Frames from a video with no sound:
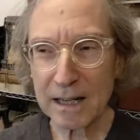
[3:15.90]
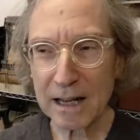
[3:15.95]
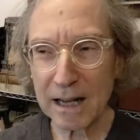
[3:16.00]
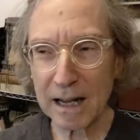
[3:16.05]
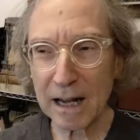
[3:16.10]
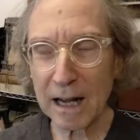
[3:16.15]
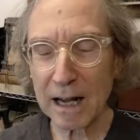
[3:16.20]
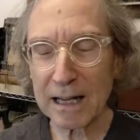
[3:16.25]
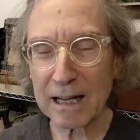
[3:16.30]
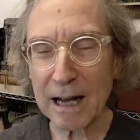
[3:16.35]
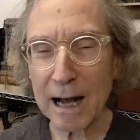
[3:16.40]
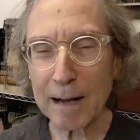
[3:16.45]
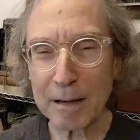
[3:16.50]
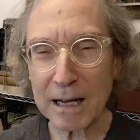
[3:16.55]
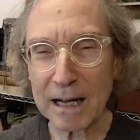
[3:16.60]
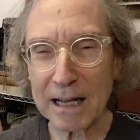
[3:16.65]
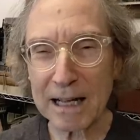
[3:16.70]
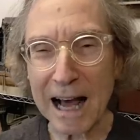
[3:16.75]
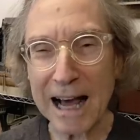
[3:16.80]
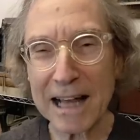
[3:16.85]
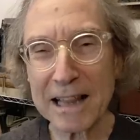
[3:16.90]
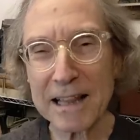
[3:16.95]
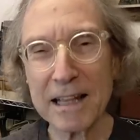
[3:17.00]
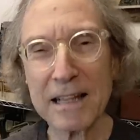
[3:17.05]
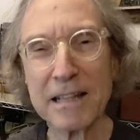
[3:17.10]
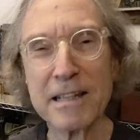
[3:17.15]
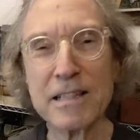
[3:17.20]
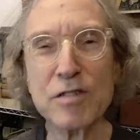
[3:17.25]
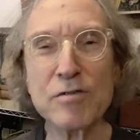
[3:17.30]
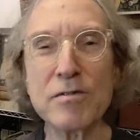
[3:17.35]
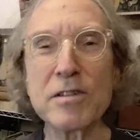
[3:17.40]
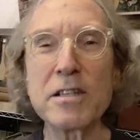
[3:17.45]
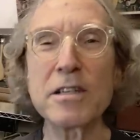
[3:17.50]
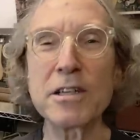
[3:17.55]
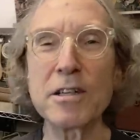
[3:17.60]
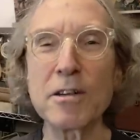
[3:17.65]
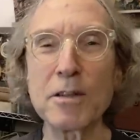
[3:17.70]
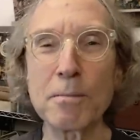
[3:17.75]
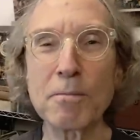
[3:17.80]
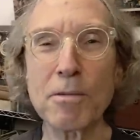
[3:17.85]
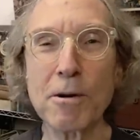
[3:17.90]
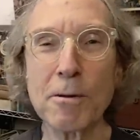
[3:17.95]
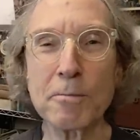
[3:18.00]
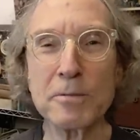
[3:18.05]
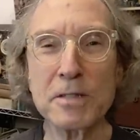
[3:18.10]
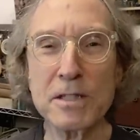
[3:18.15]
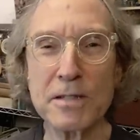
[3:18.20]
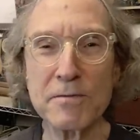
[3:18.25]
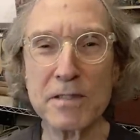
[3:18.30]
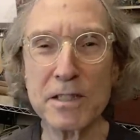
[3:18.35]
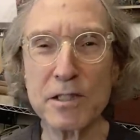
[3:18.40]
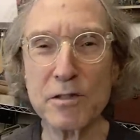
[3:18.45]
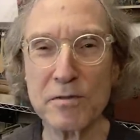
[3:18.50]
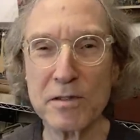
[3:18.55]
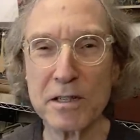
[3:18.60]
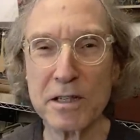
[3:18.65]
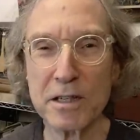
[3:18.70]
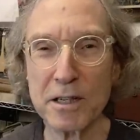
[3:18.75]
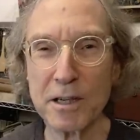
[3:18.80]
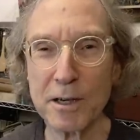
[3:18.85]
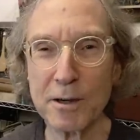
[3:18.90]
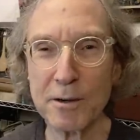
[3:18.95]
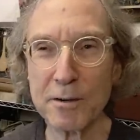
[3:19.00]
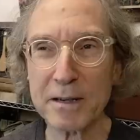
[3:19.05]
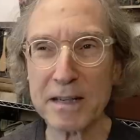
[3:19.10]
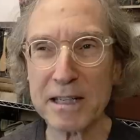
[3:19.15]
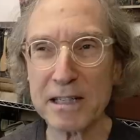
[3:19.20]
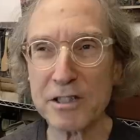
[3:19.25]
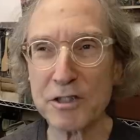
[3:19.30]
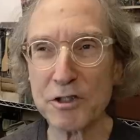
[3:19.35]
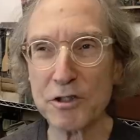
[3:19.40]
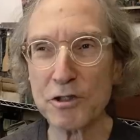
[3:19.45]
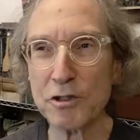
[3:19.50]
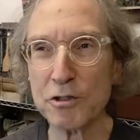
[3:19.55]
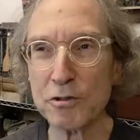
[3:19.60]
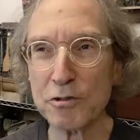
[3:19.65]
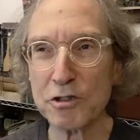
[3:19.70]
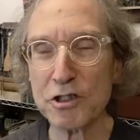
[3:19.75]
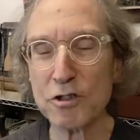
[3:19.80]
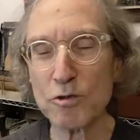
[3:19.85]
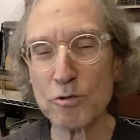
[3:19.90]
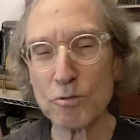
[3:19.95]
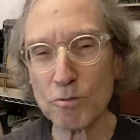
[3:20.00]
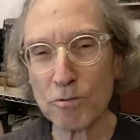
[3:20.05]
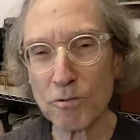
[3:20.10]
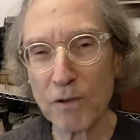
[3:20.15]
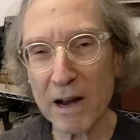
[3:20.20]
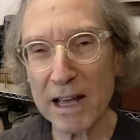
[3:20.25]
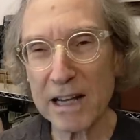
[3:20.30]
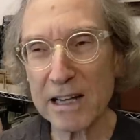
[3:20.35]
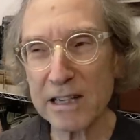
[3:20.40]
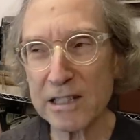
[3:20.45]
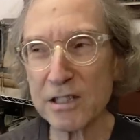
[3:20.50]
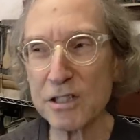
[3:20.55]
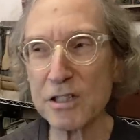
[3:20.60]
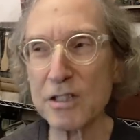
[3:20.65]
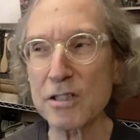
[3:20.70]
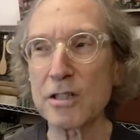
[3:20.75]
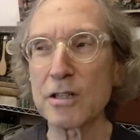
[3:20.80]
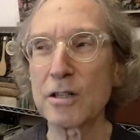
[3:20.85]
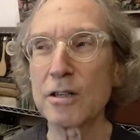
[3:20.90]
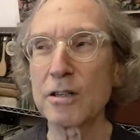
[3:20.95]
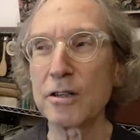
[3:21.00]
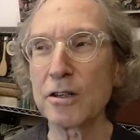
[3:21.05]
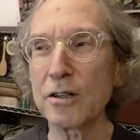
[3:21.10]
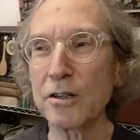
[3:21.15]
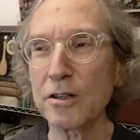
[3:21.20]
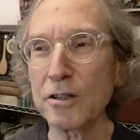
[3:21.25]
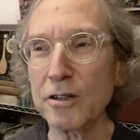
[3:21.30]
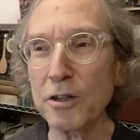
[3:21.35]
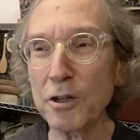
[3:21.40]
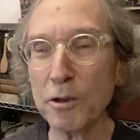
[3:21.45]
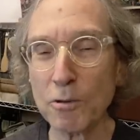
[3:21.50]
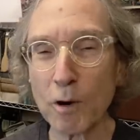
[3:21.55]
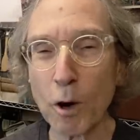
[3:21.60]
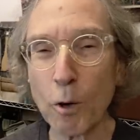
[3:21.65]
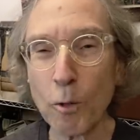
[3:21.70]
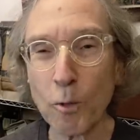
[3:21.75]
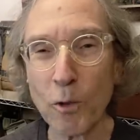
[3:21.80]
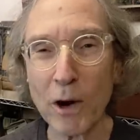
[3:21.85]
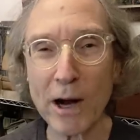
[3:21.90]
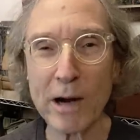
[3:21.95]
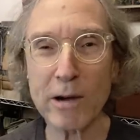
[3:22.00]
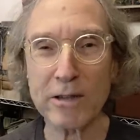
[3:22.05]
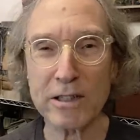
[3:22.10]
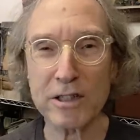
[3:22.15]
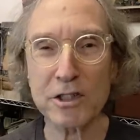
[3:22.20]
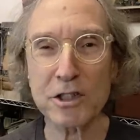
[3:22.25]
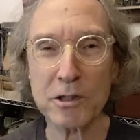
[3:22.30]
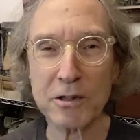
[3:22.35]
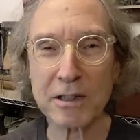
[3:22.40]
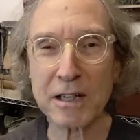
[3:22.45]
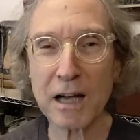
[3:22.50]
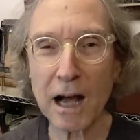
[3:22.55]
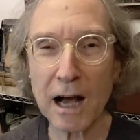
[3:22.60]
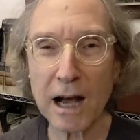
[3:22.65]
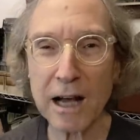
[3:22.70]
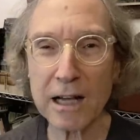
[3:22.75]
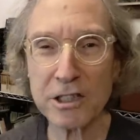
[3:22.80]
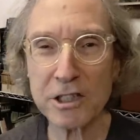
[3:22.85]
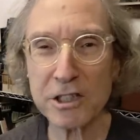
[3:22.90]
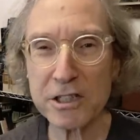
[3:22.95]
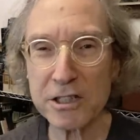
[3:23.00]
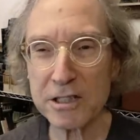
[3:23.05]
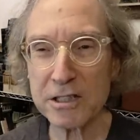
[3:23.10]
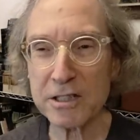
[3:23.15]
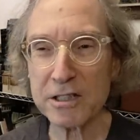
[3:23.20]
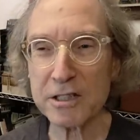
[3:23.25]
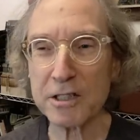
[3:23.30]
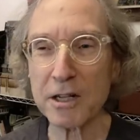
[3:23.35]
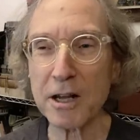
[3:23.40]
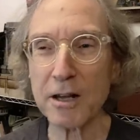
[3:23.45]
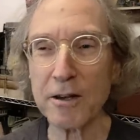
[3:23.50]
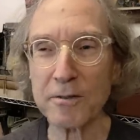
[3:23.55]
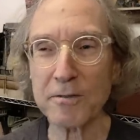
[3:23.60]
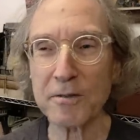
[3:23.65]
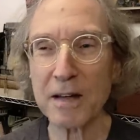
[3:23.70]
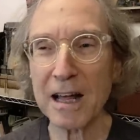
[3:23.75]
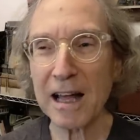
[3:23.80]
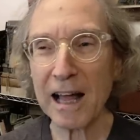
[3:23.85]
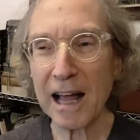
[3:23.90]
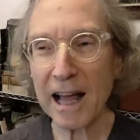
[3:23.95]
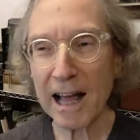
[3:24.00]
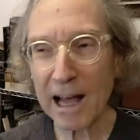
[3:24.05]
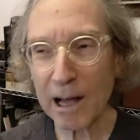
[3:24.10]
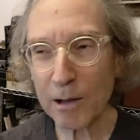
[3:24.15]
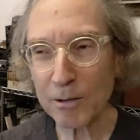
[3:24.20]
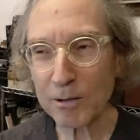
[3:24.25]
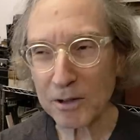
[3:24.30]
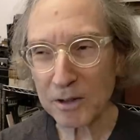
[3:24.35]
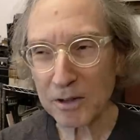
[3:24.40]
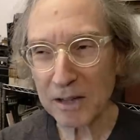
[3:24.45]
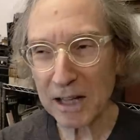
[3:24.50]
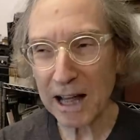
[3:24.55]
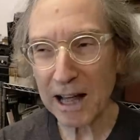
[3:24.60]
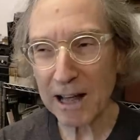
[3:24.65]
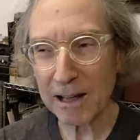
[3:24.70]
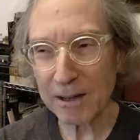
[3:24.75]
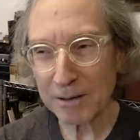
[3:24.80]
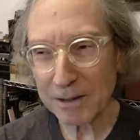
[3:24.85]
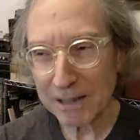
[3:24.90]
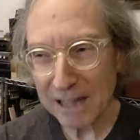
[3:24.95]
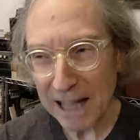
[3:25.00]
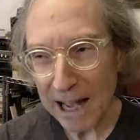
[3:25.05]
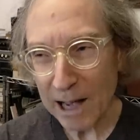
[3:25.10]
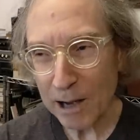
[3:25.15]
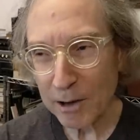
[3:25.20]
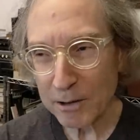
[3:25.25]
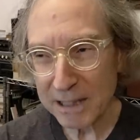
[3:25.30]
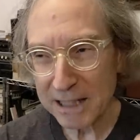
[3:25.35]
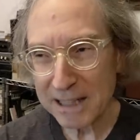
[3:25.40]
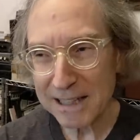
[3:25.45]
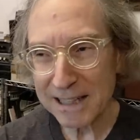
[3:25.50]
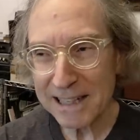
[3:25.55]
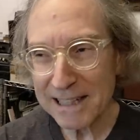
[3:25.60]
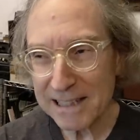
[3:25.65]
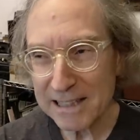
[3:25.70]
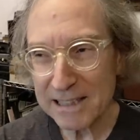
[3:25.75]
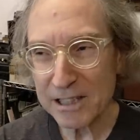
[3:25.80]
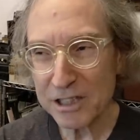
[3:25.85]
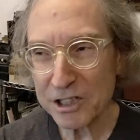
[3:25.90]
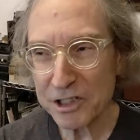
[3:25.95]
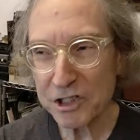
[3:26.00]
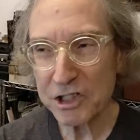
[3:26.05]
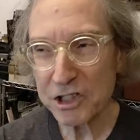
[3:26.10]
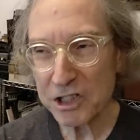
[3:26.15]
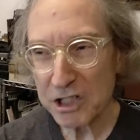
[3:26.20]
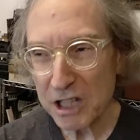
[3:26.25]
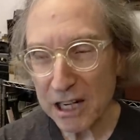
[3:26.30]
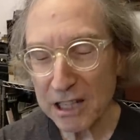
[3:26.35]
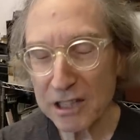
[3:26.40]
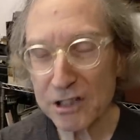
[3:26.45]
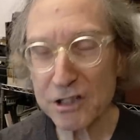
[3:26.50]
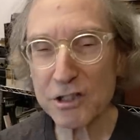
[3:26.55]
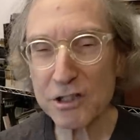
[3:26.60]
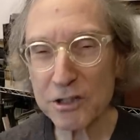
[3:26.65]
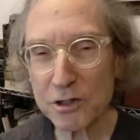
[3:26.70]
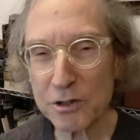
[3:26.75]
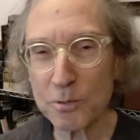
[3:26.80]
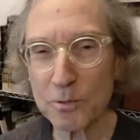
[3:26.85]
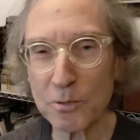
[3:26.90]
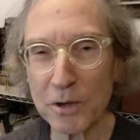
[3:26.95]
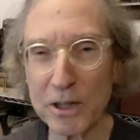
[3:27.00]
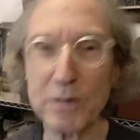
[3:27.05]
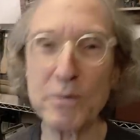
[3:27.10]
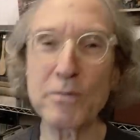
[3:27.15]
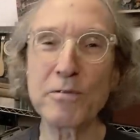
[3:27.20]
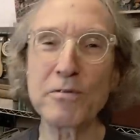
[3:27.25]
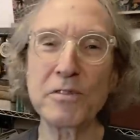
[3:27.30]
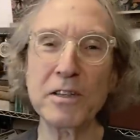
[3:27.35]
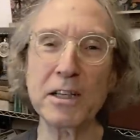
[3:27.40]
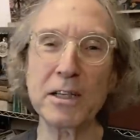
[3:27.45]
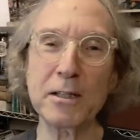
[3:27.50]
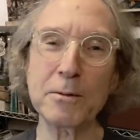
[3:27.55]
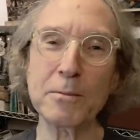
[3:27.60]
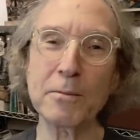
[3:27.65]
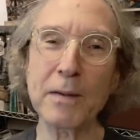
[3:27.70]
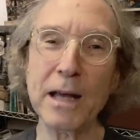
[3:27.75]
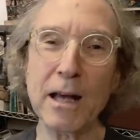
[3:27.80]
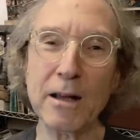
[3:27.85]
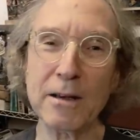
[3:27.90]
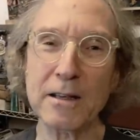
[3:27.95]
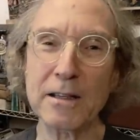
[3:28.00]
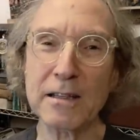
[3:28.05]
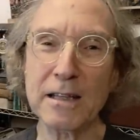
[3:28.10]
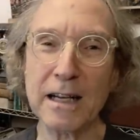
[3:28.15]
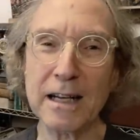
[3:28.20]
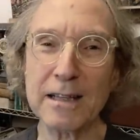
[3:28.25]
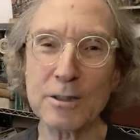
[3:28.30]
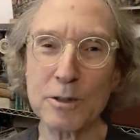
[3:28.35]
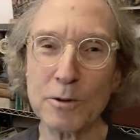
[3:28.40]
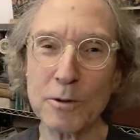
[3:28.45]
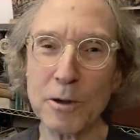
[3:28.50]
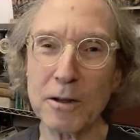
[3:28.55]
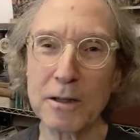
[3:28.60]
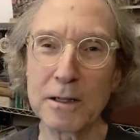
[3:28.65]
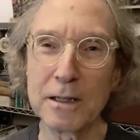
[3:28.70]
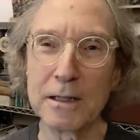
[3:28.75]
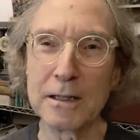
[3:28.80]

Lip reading: I think this video, the purpose of this video is to just raise your awareness, your consciousness of how loud it is changes the way you feel about it. That's all.